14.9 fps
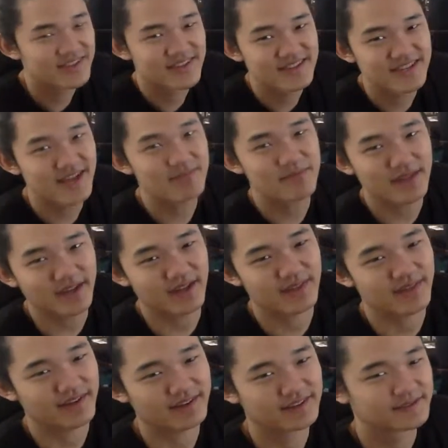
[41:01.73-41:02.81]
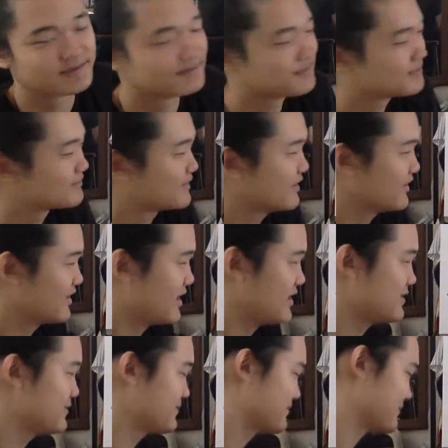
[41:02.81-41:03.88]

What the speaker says: same thing, you think. Okay.